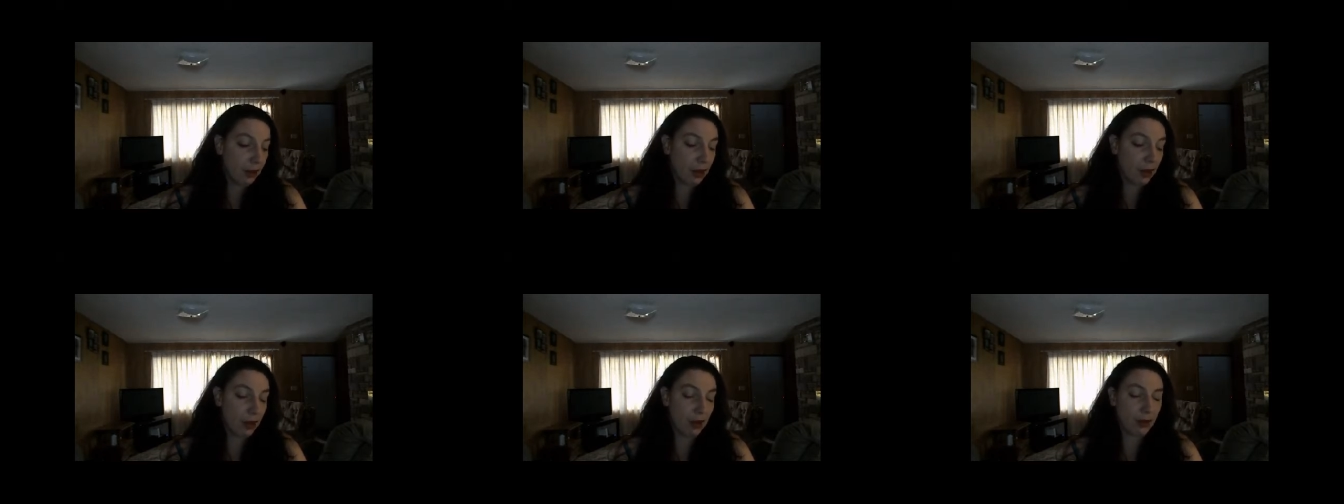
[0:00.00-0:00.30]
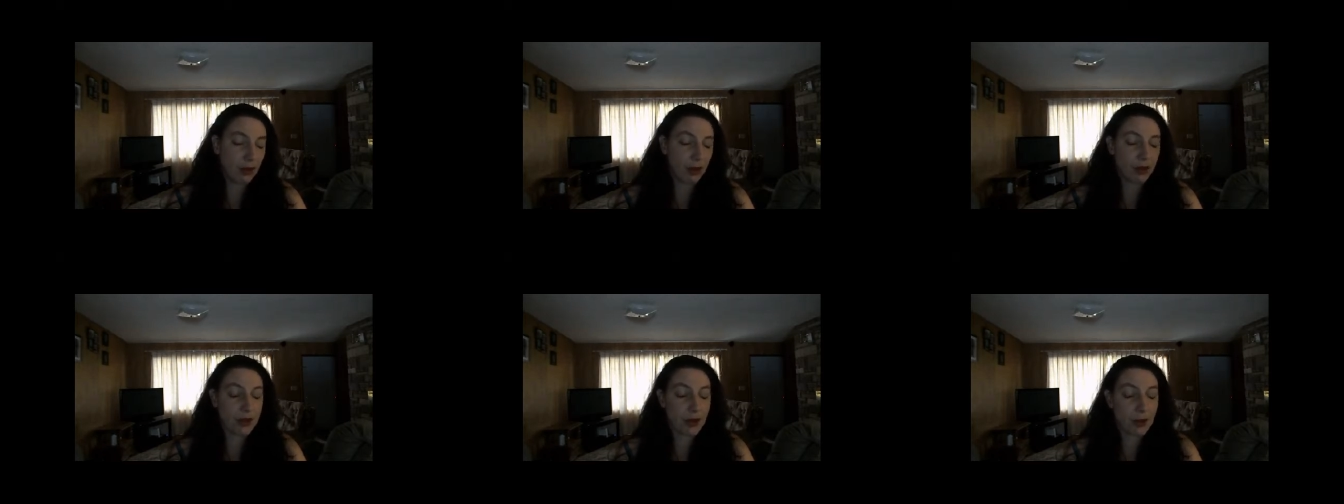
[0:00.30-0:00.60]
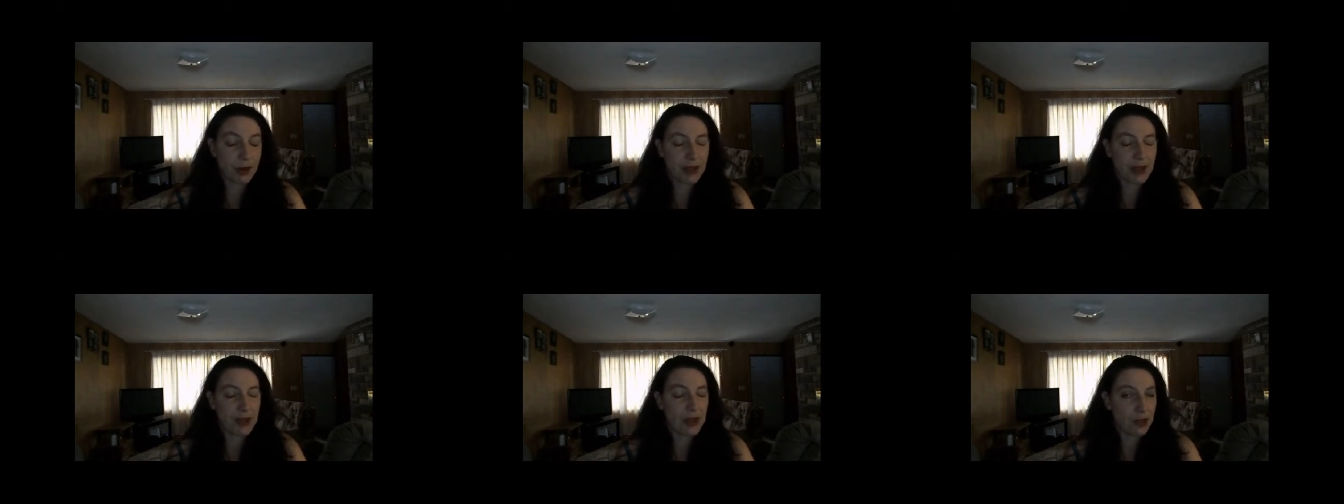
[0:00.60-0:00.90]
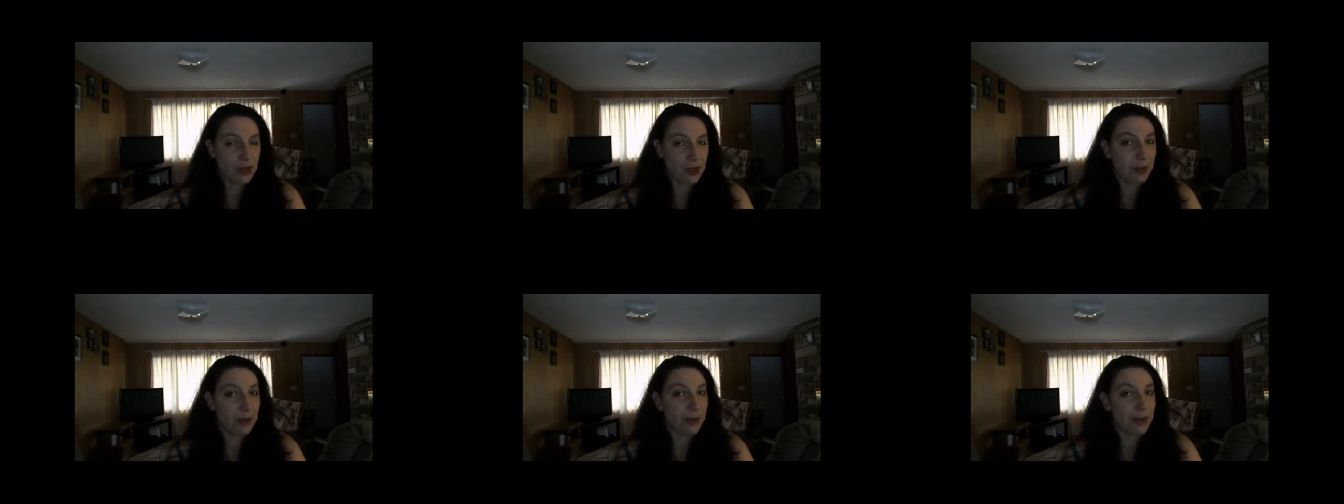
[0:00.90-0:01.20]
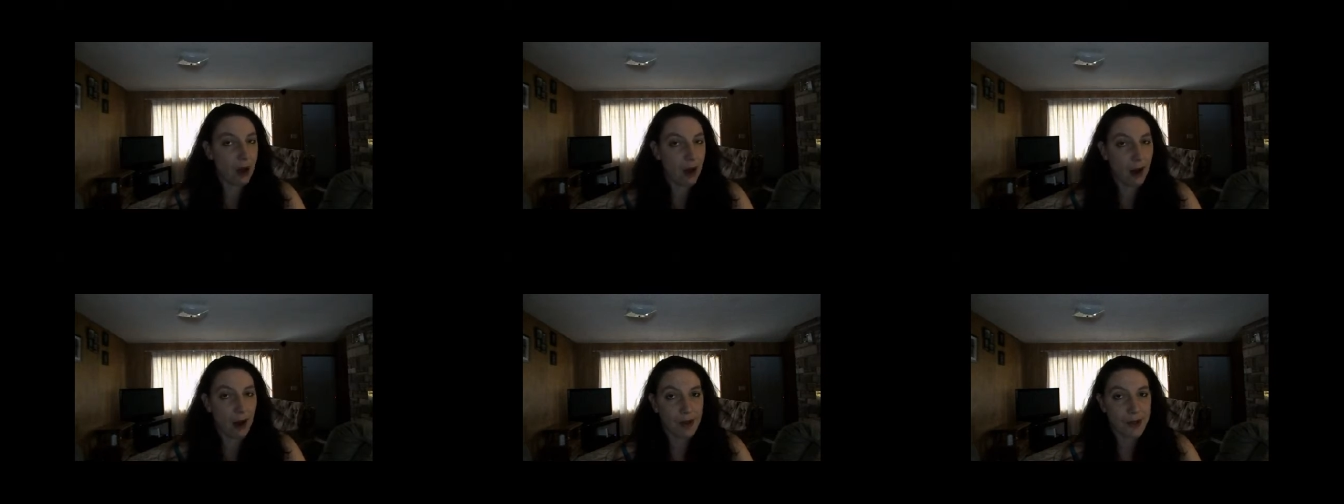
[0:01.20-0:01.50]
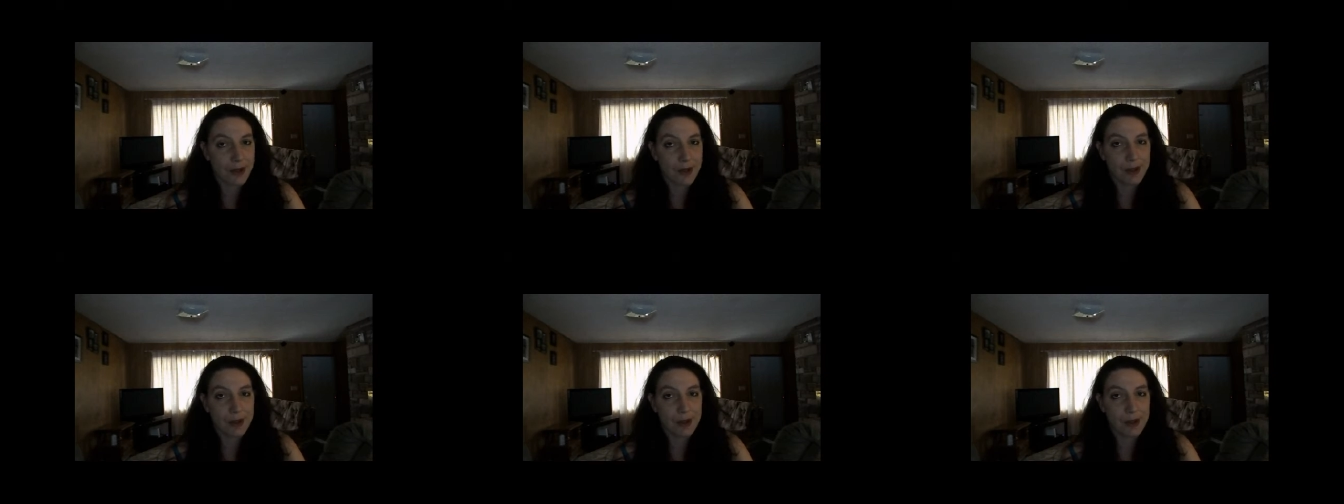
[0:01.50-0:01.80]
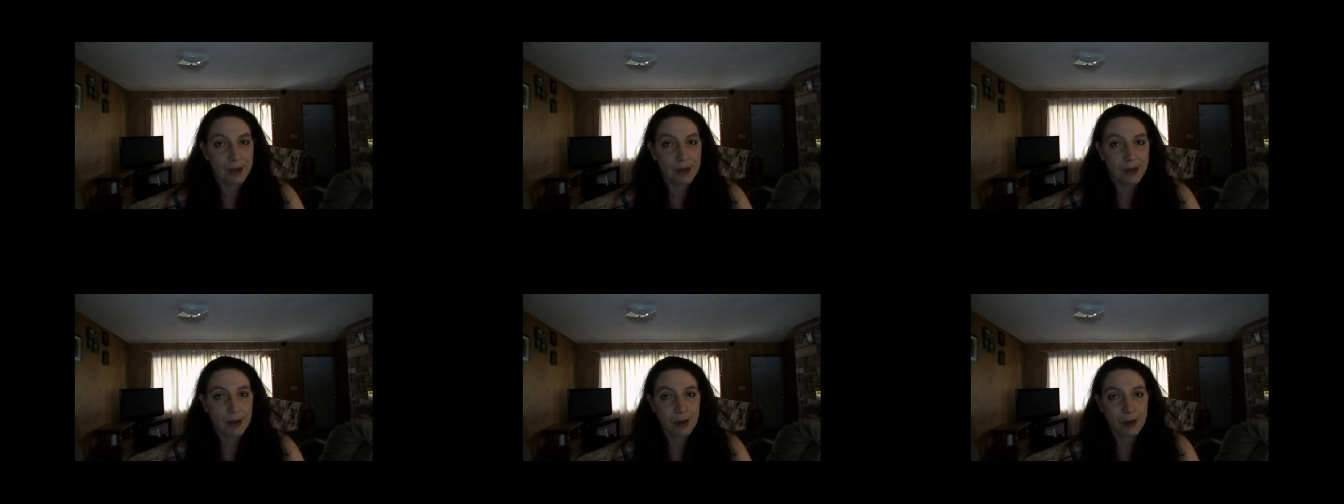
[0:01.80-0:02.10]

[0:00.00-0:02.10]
you know, there's always the issue of cost.